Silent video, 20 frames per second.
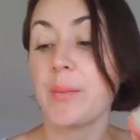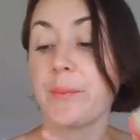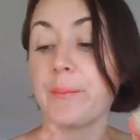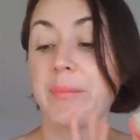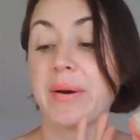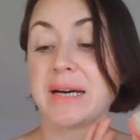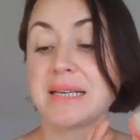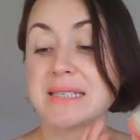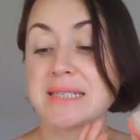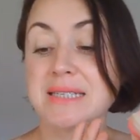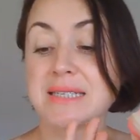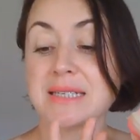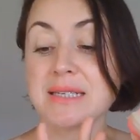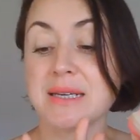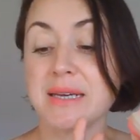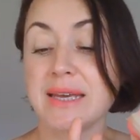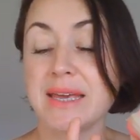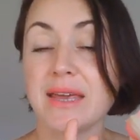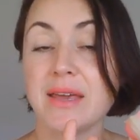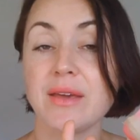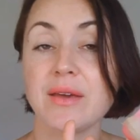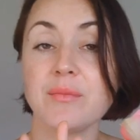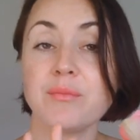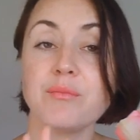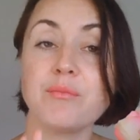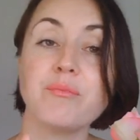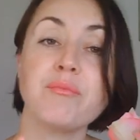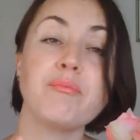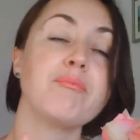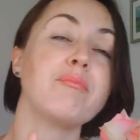but
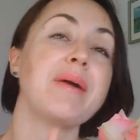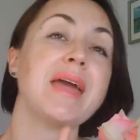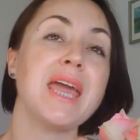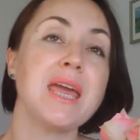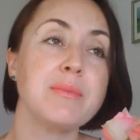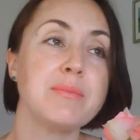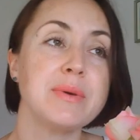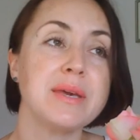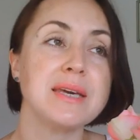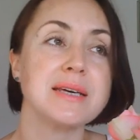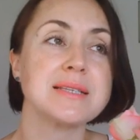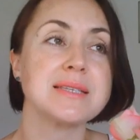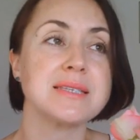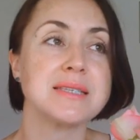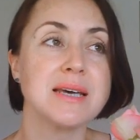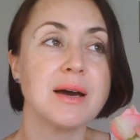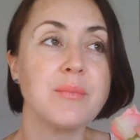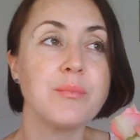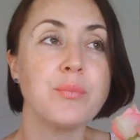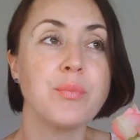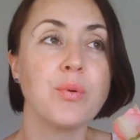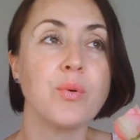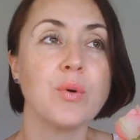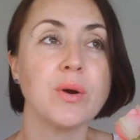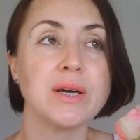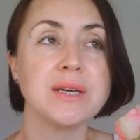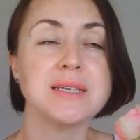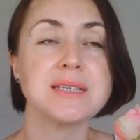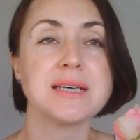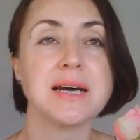maybe at some
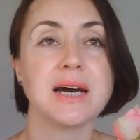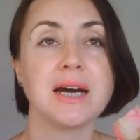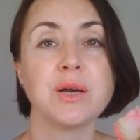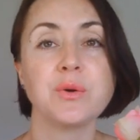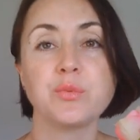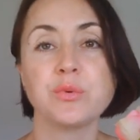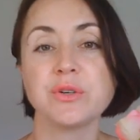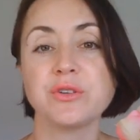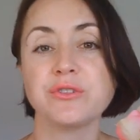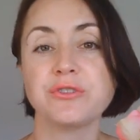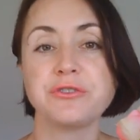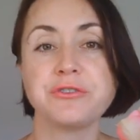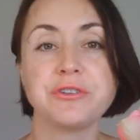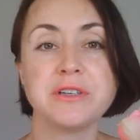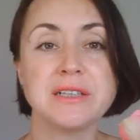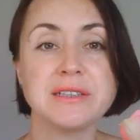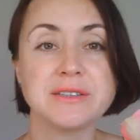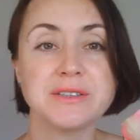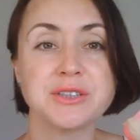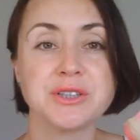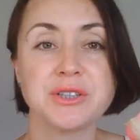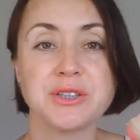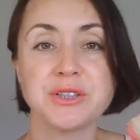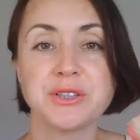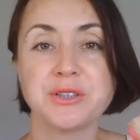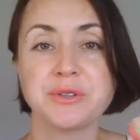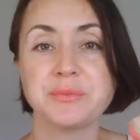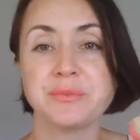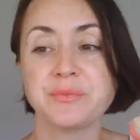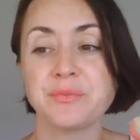point I will
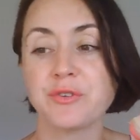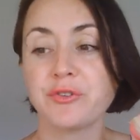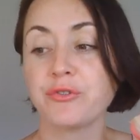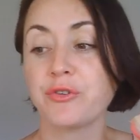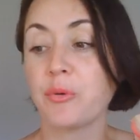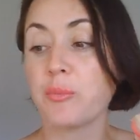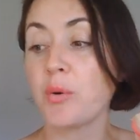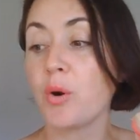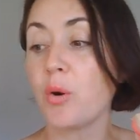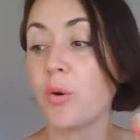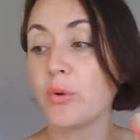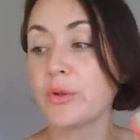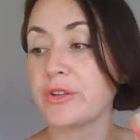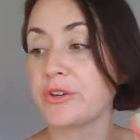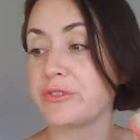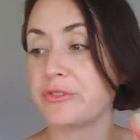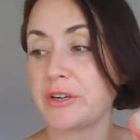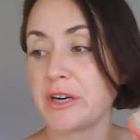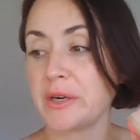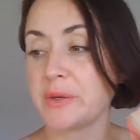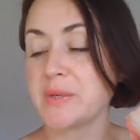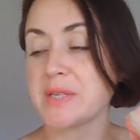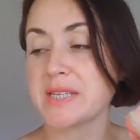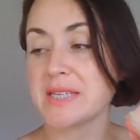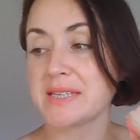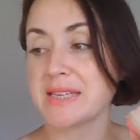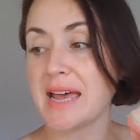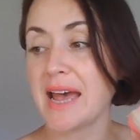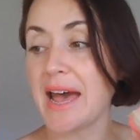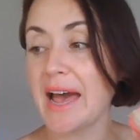filter from all the
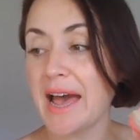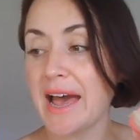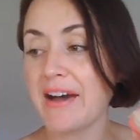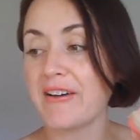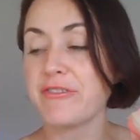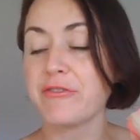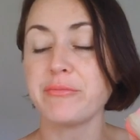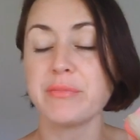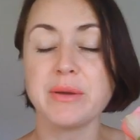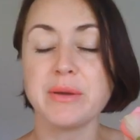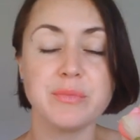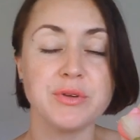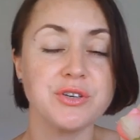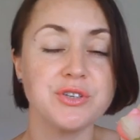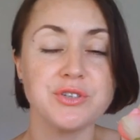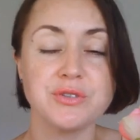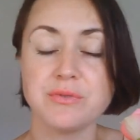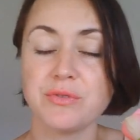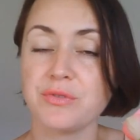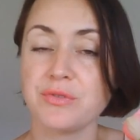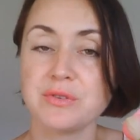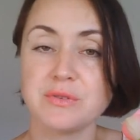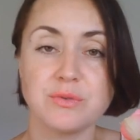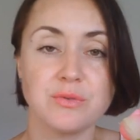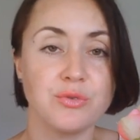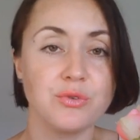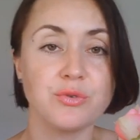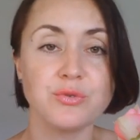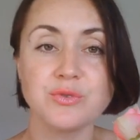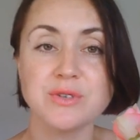fragrances I have. Maybe
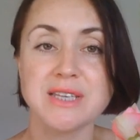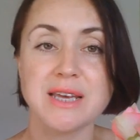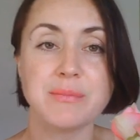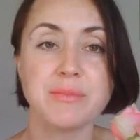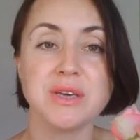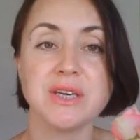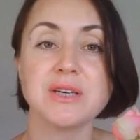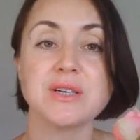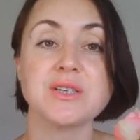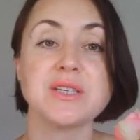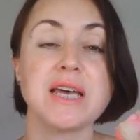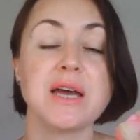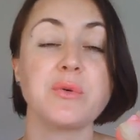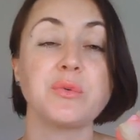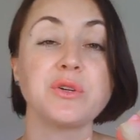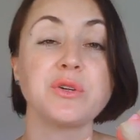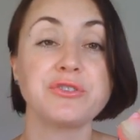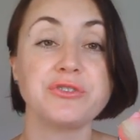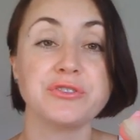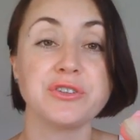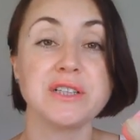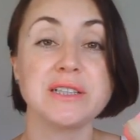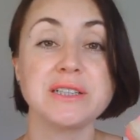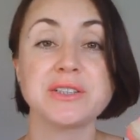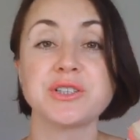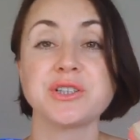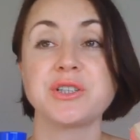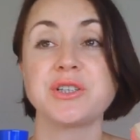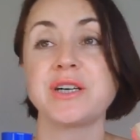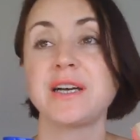through some years I will
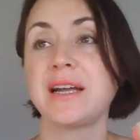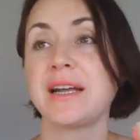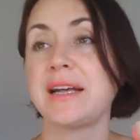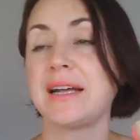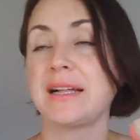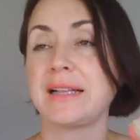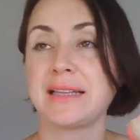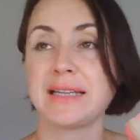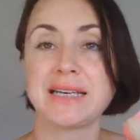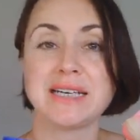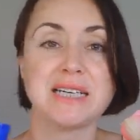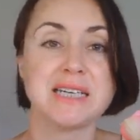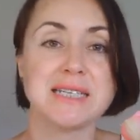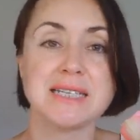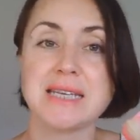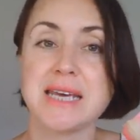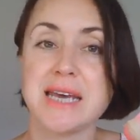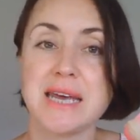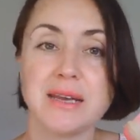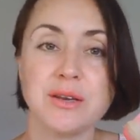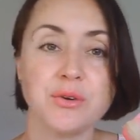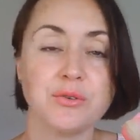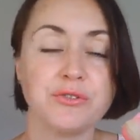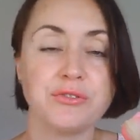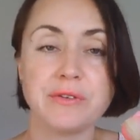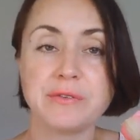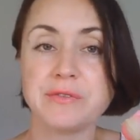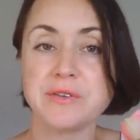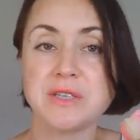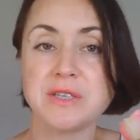filter like 10 or
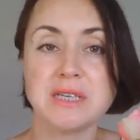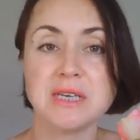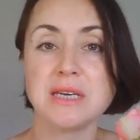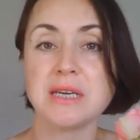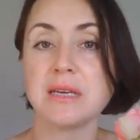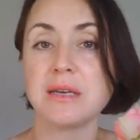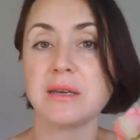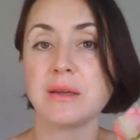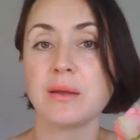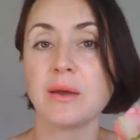15